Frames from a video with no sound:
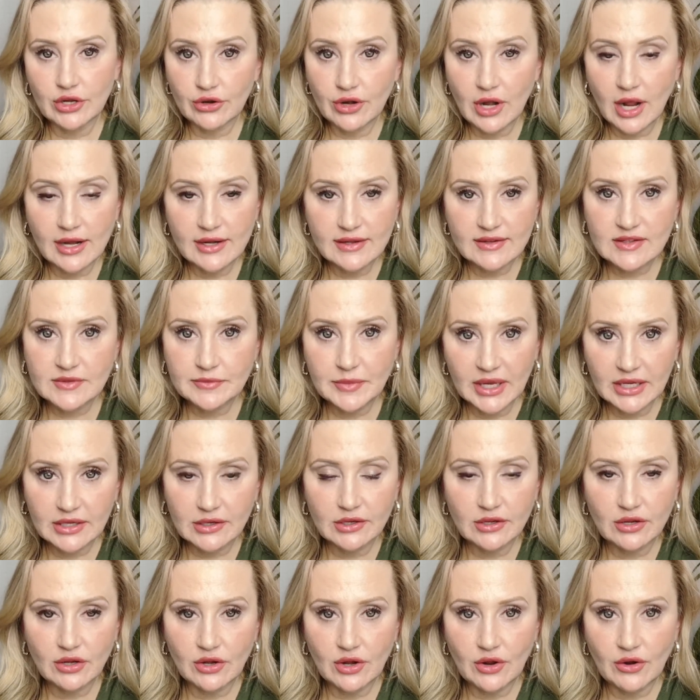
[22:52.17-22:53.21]
You're not
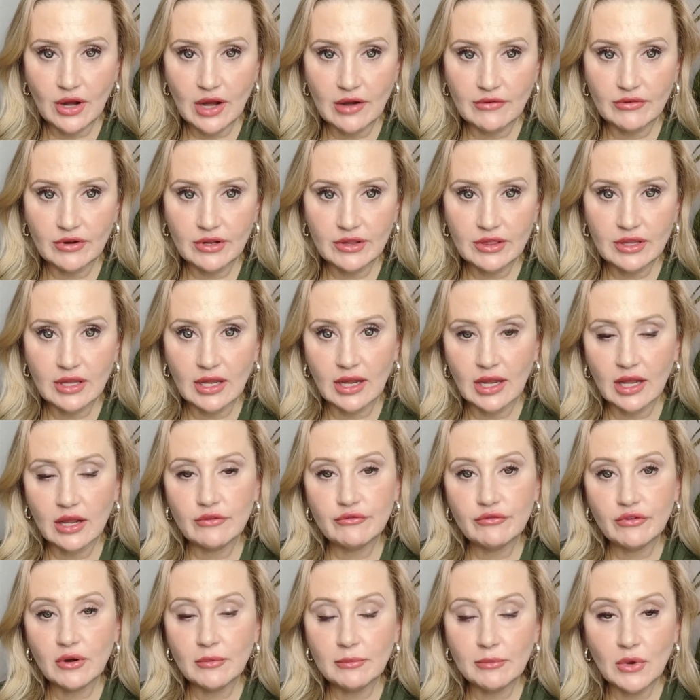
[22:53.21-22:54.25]
expected to know everything.
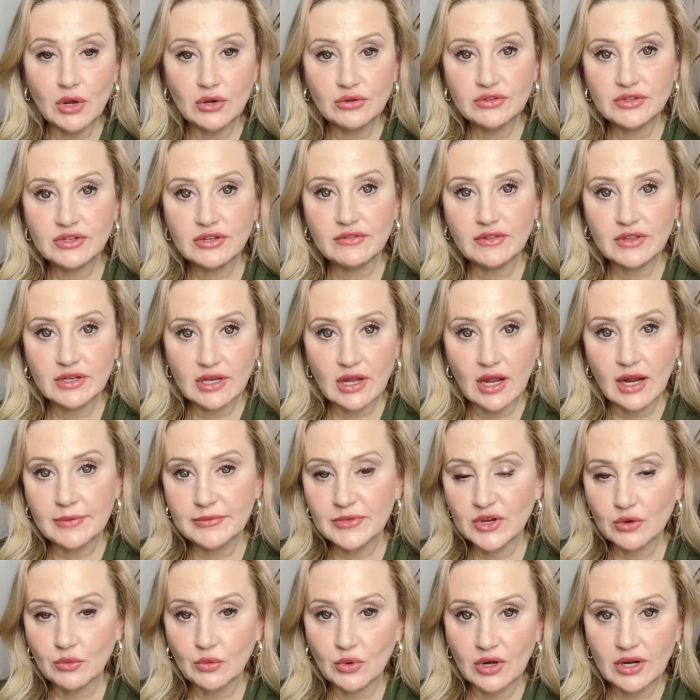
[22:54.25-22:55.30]
And for most of the time
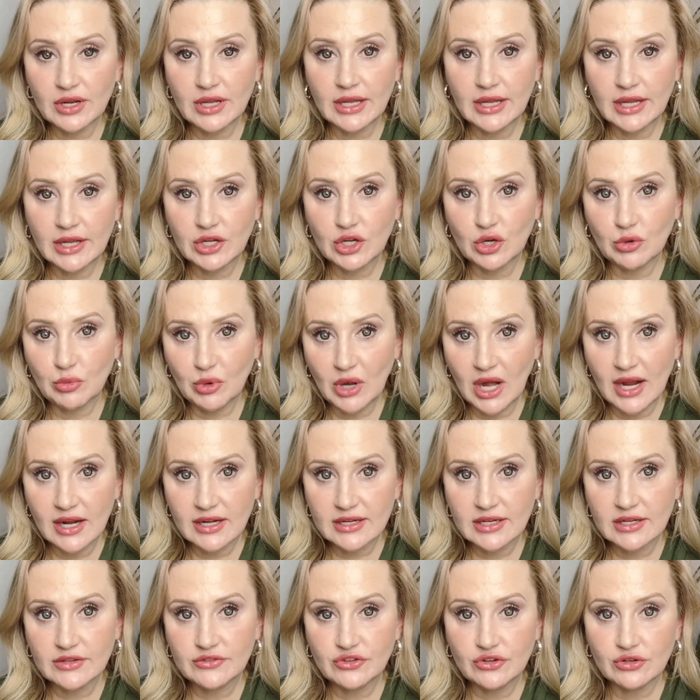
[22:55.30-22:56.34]
you're working in your
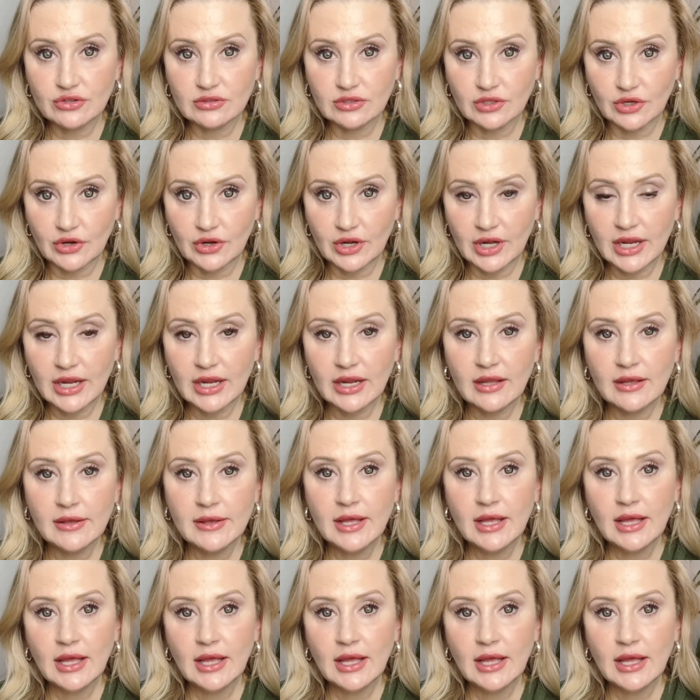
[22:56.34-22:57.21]
practice, you're learning